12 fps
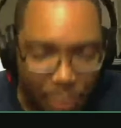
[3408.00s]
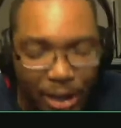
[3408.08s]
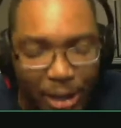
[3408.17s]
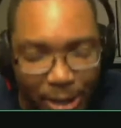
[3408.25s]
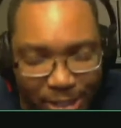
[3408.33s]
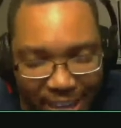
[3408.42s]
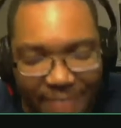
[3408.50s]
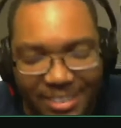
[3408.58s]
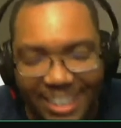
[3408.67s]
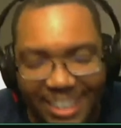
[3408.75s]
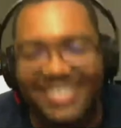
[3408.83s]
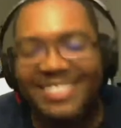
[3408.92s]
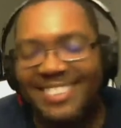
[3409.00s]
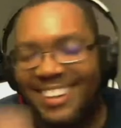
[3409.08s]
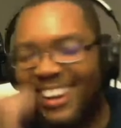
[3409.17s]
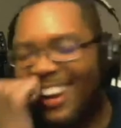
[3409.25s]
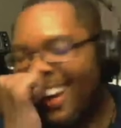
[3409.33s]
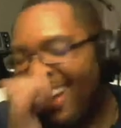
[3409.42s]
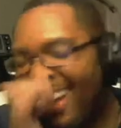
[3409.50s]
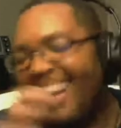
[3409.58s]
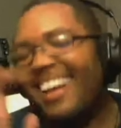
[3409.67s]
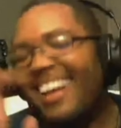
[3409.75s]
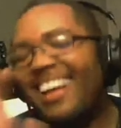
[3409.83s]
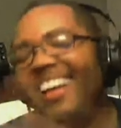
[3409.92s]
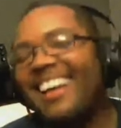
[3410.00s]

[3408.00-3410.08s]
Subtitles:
it's the Purge. I have to.